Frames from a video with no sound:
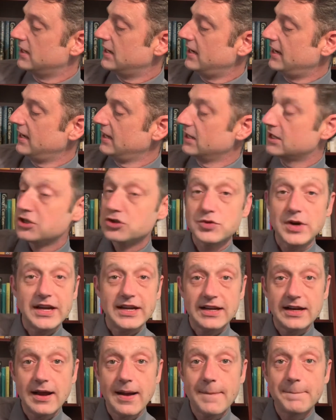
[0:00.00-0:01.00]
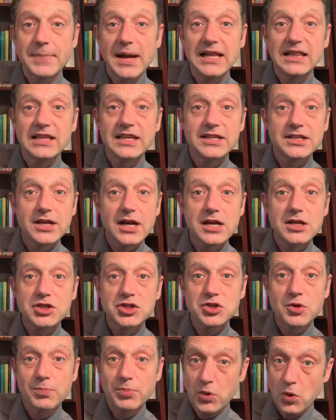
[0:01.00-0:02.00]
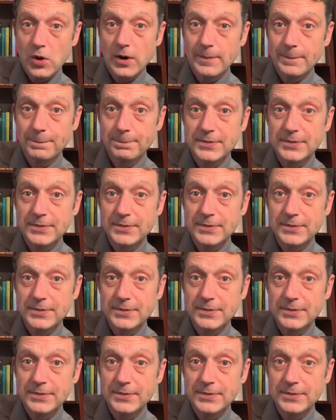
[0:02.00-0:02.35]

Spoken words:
illustrated by Linda Saport.